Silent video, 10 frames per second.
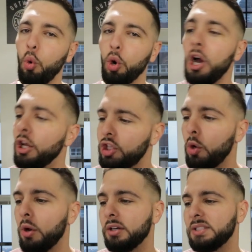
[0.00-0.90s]
or
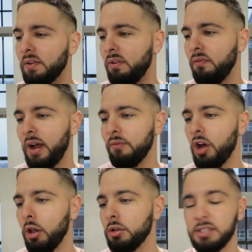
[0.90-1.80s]

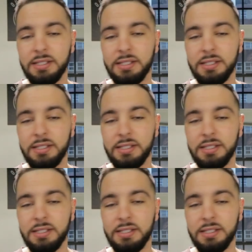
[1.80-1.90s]
$275.